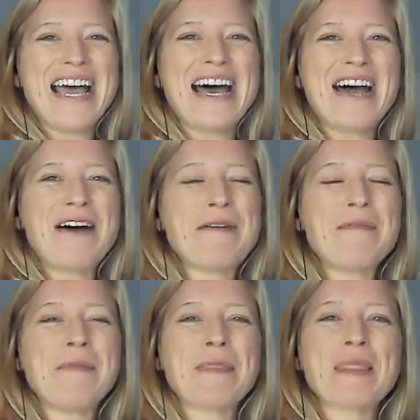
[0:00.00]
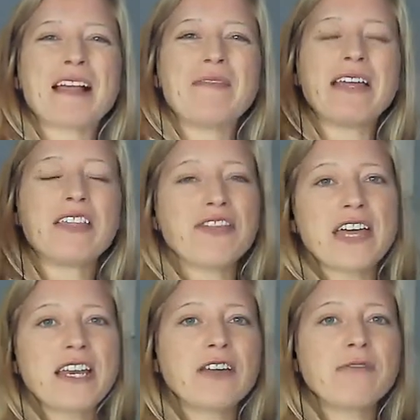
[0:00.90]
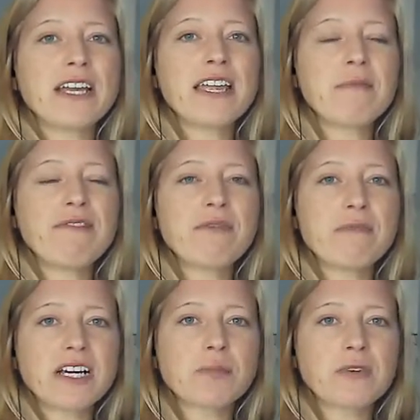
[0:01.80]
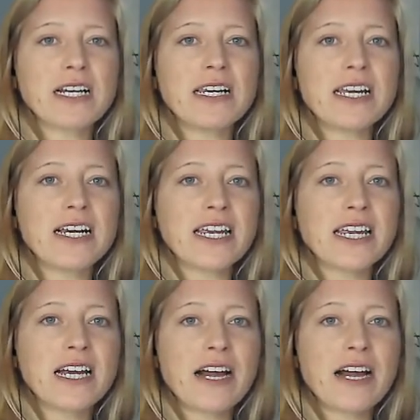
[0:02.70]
then you'll hear me much more clearly.